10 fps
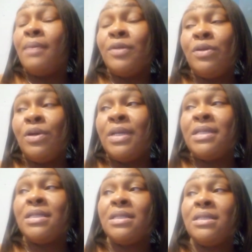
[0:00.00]
You know,
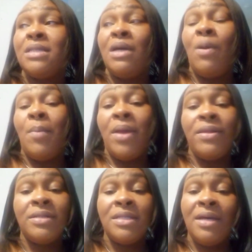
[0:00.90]
this single
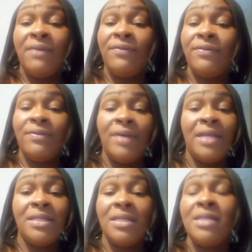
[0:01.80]
mother stuff,
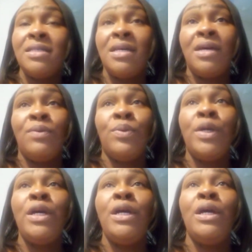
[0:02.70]
it's a
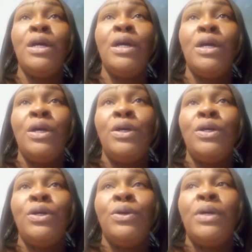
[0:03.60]
redo
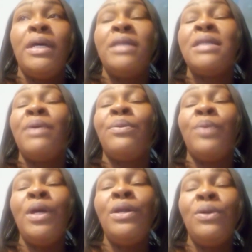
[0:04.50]

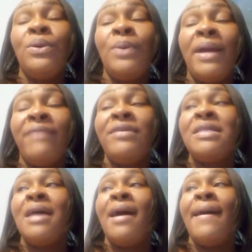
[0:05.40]
every
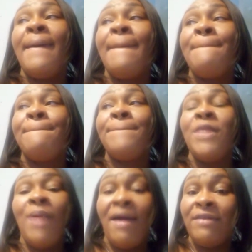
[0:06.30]
time
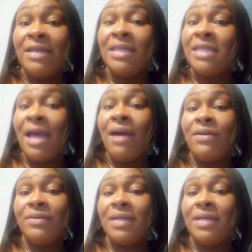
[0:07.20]
you have another child.